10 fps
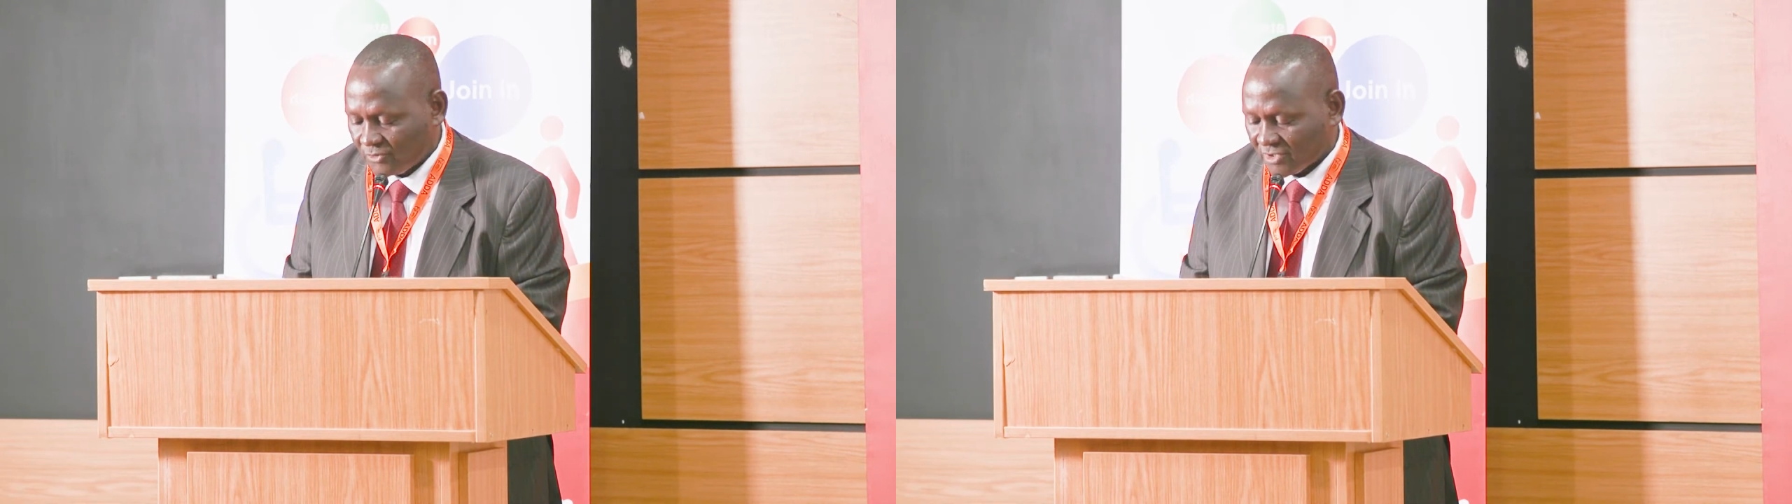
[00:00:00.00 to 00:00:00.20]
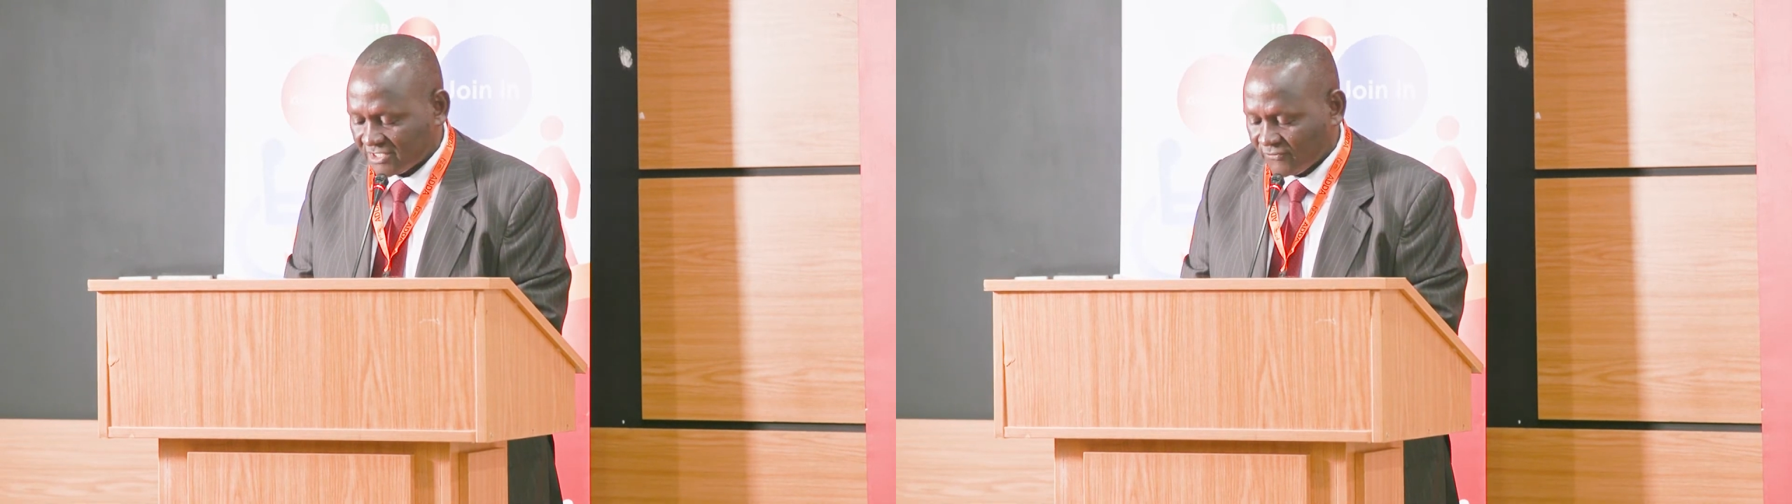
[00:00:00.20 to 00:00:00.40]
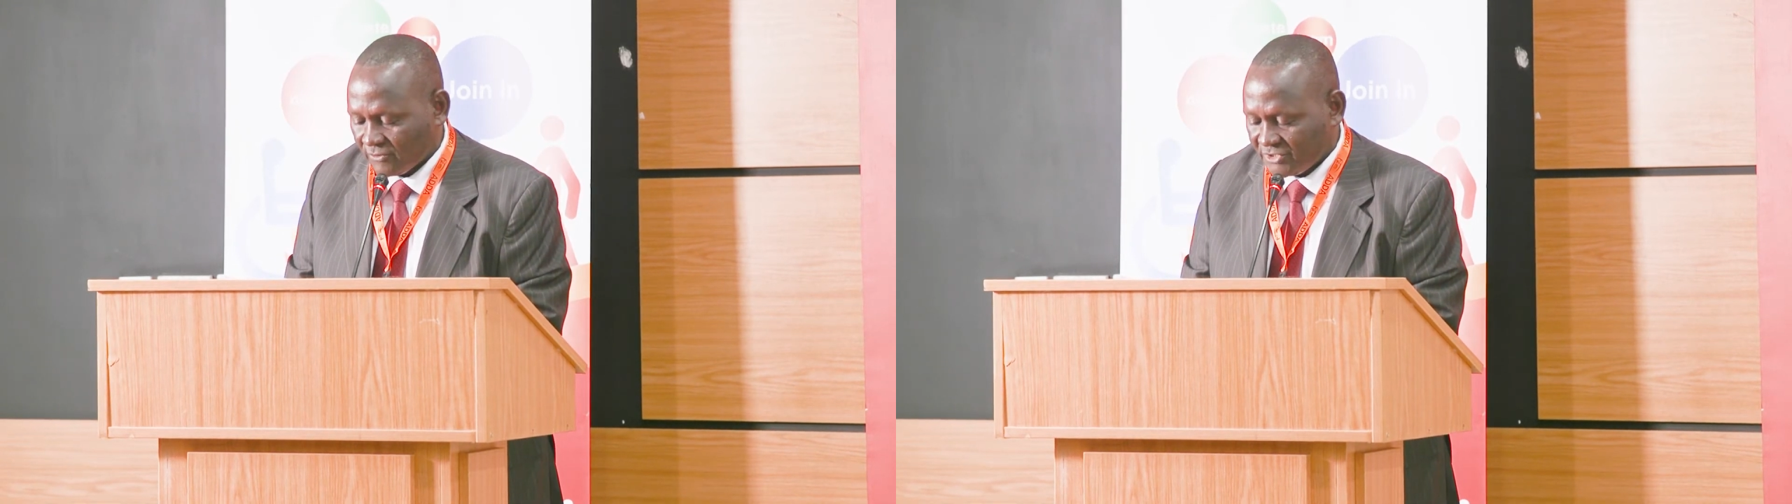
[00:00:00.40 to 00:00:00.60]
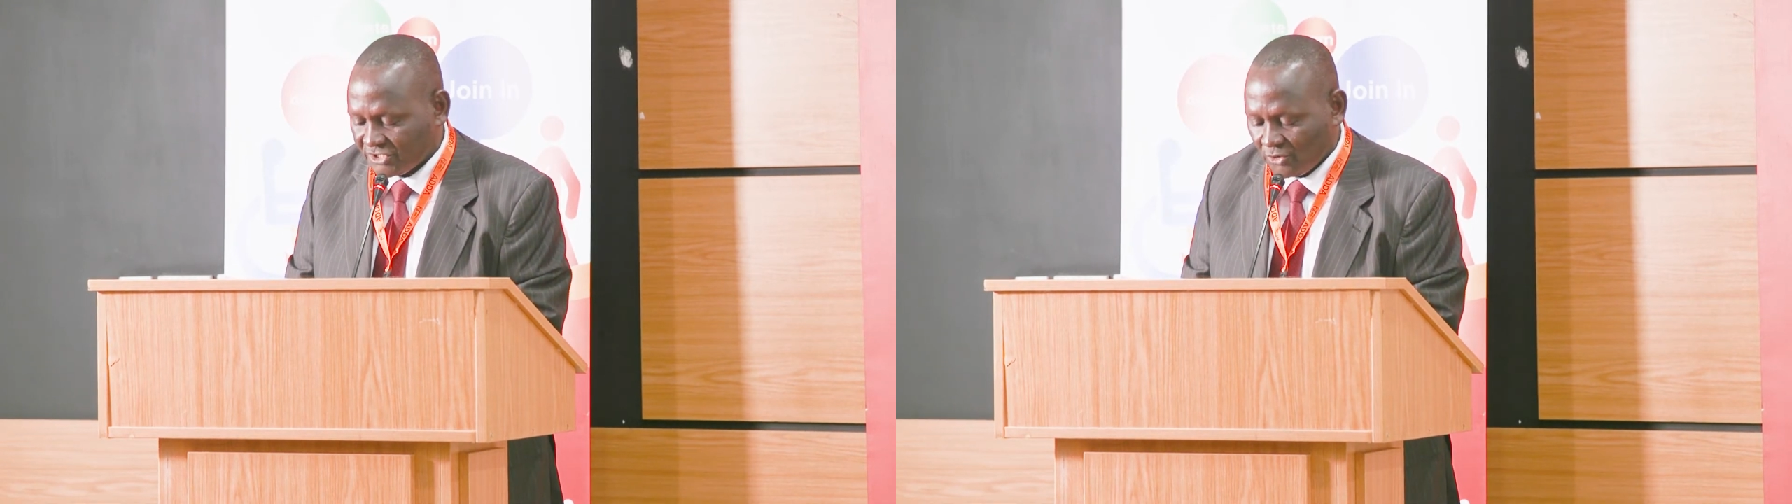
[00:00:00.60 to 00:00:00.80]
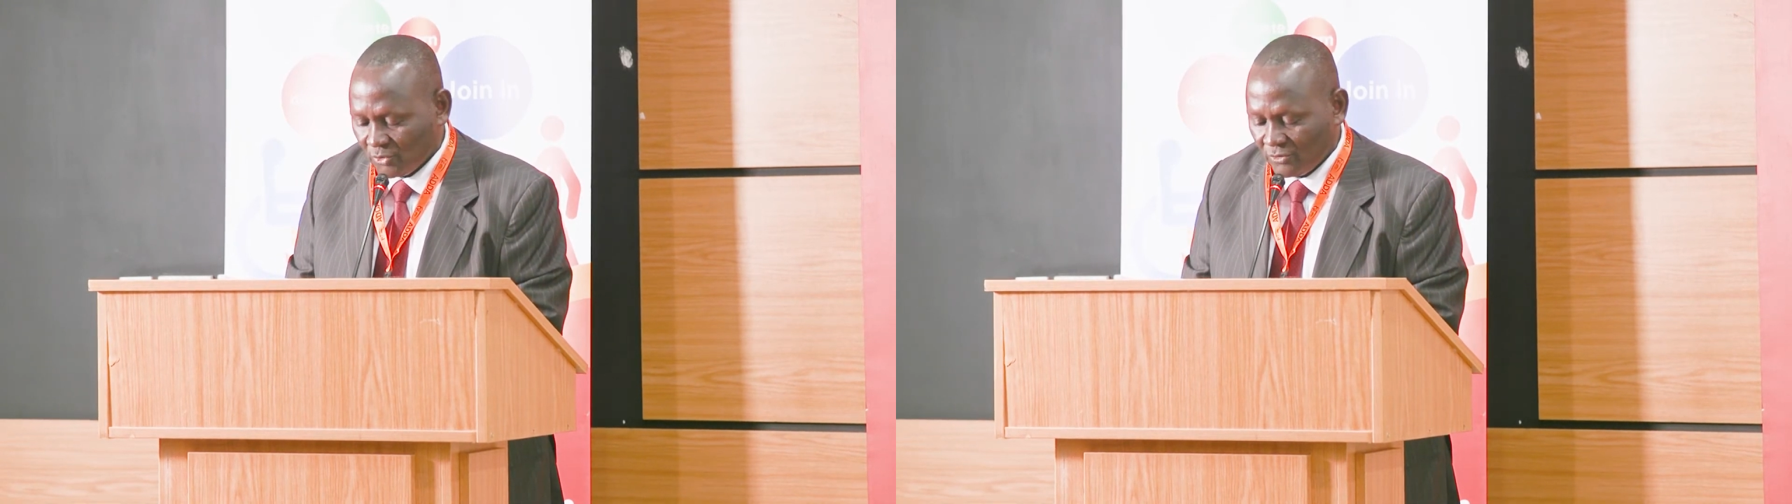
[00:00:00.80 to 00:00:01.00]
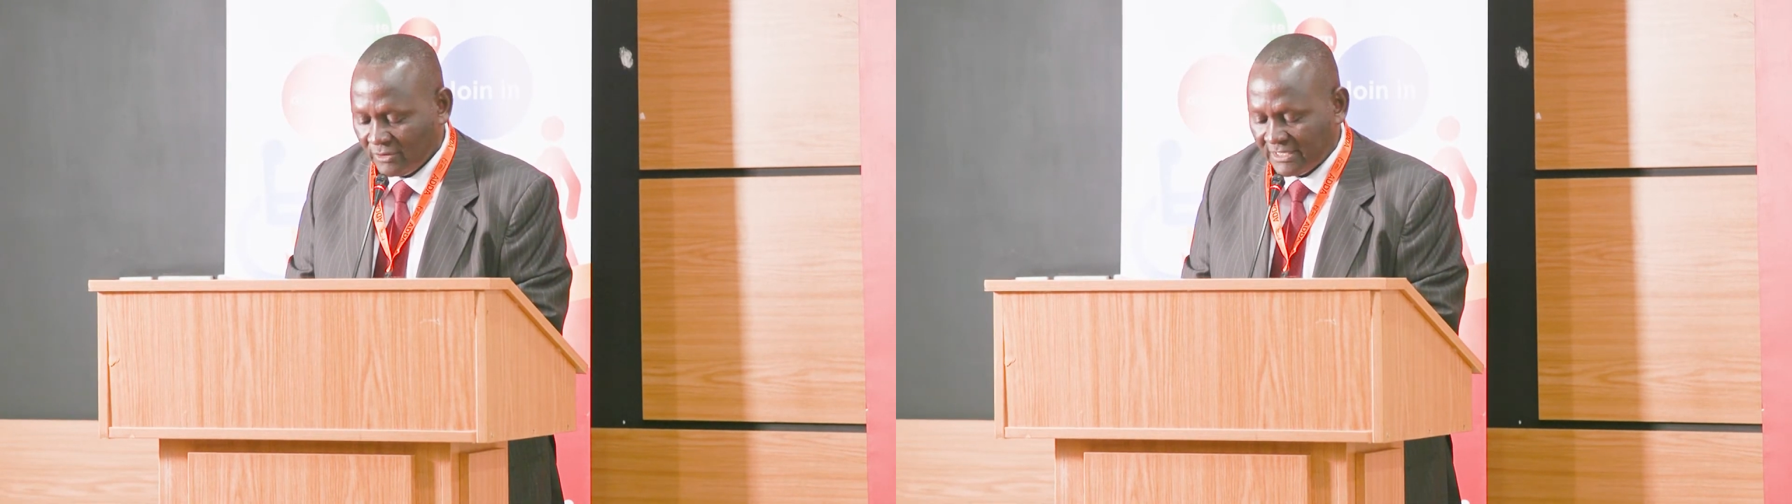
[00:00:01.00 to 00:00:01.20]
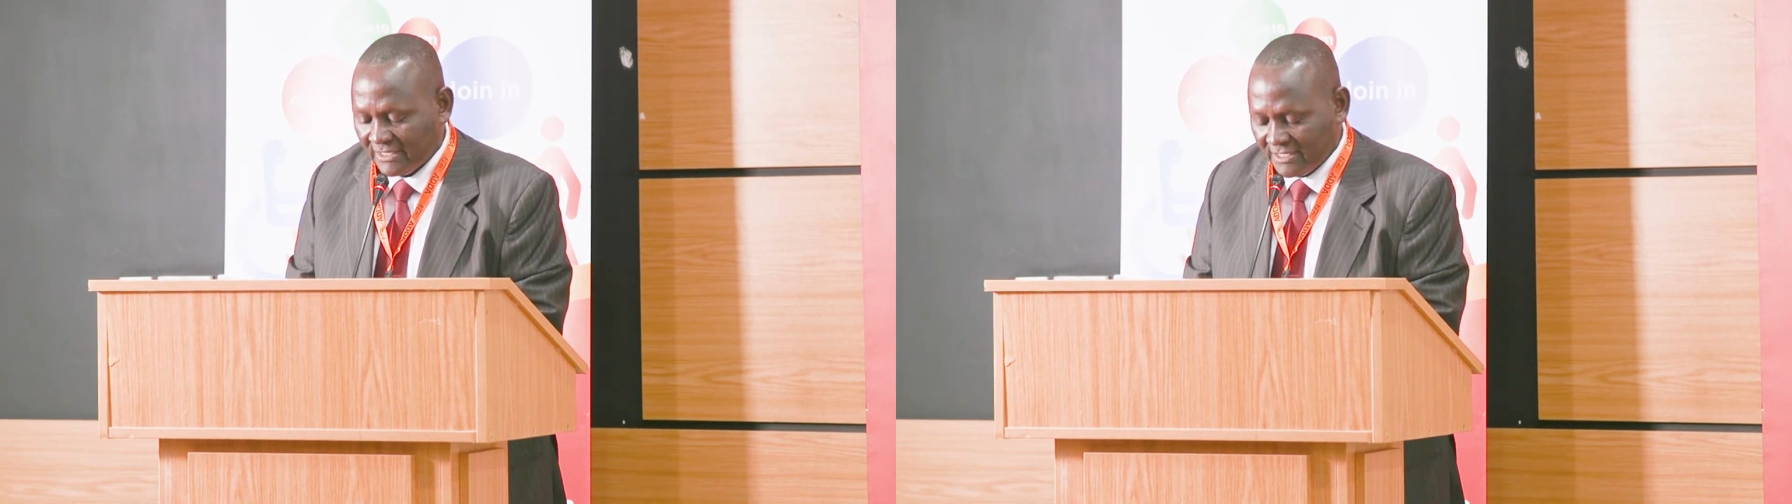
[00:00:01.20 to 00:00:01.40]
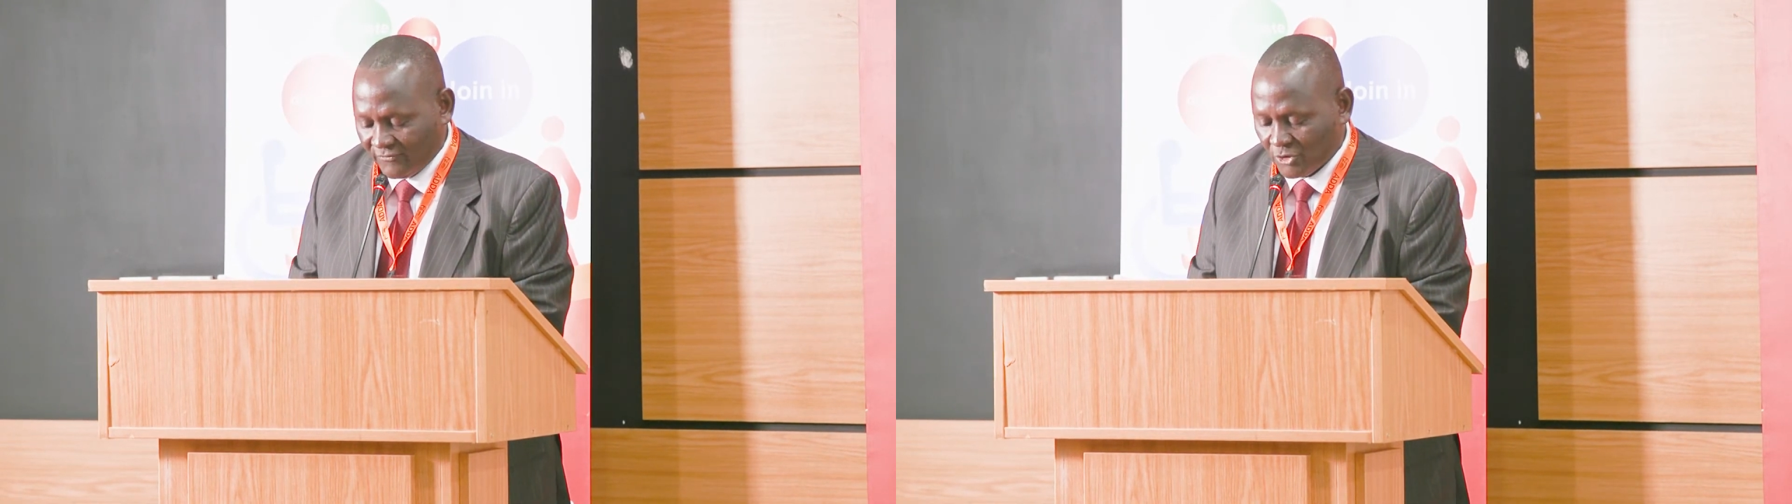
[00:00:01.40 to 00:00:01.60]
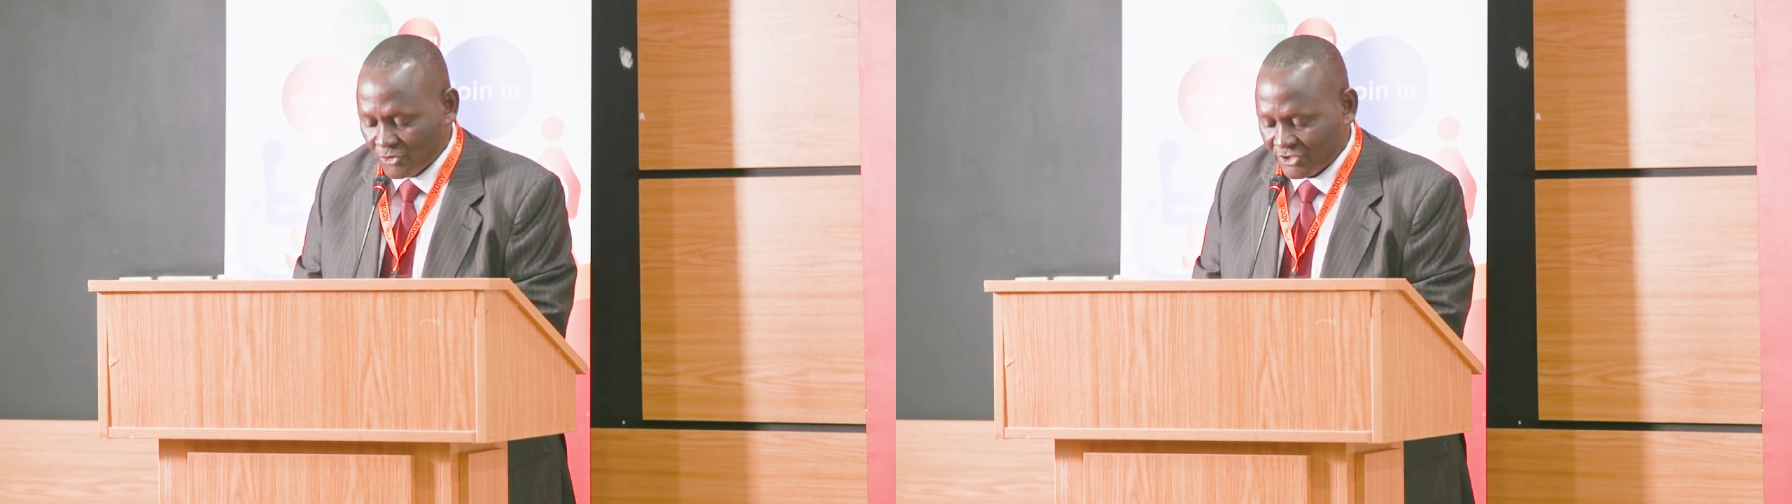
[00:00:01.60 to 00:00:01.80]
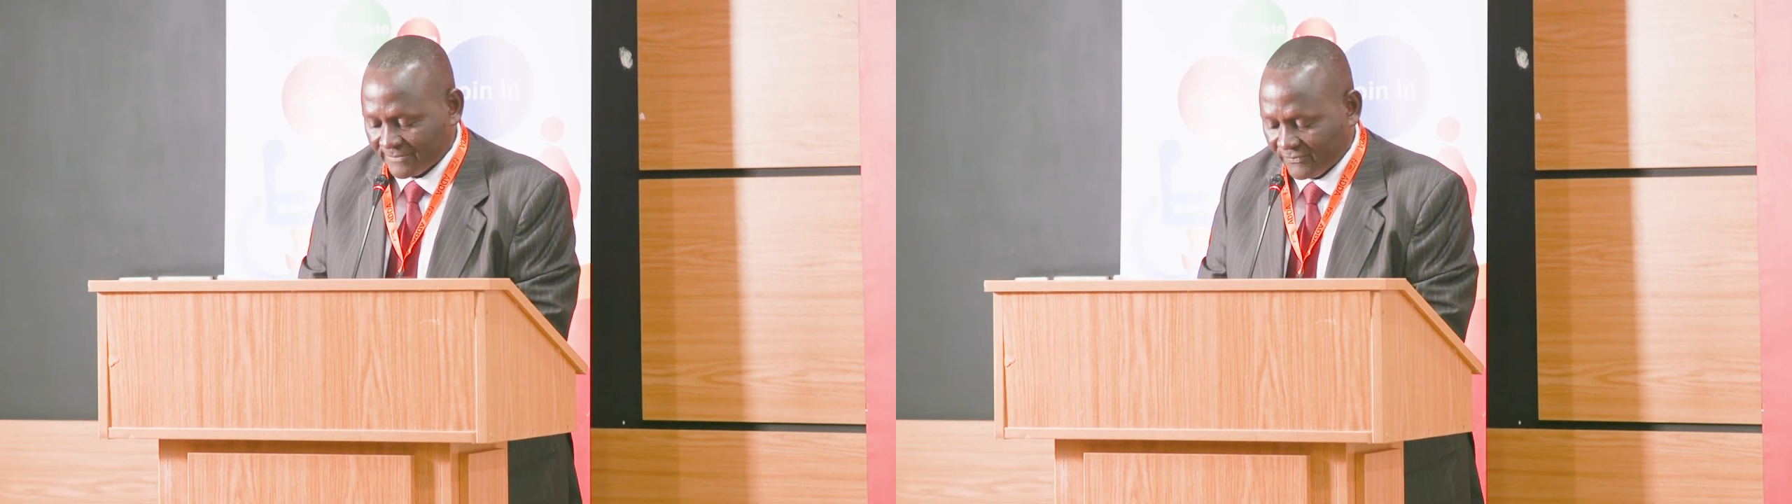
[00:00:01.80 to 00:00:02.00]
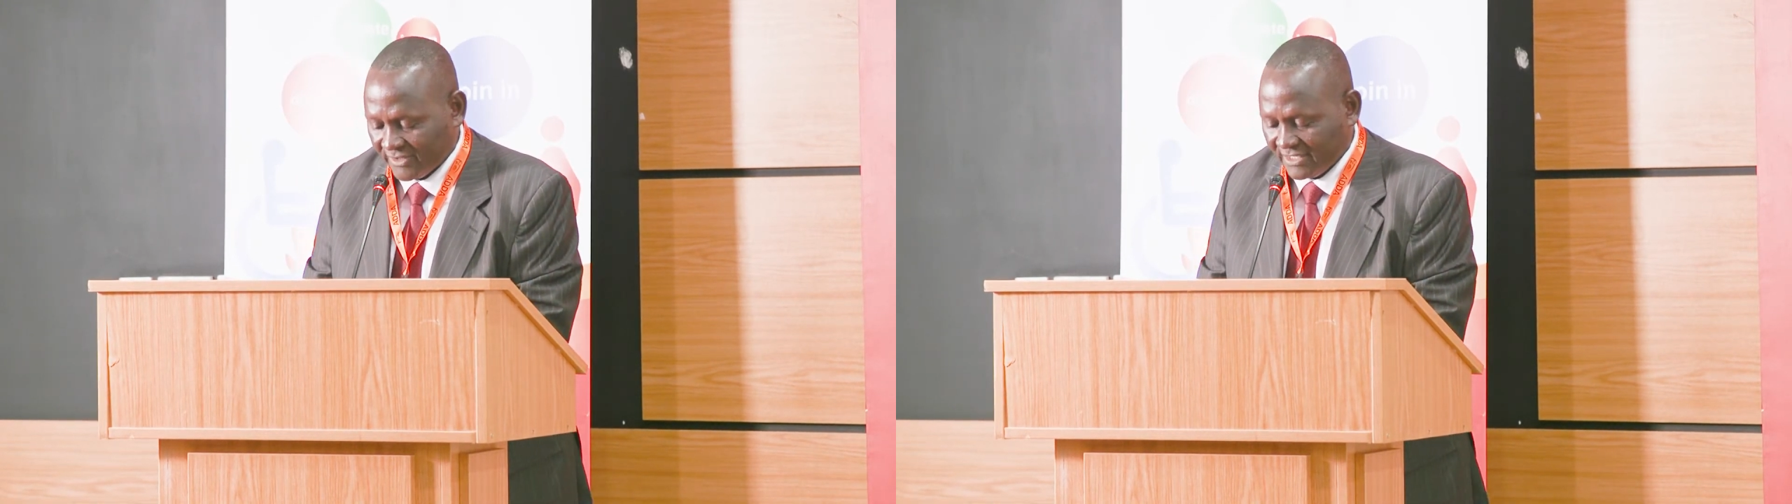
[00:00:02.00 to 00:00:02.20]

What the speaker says: transformational devolution.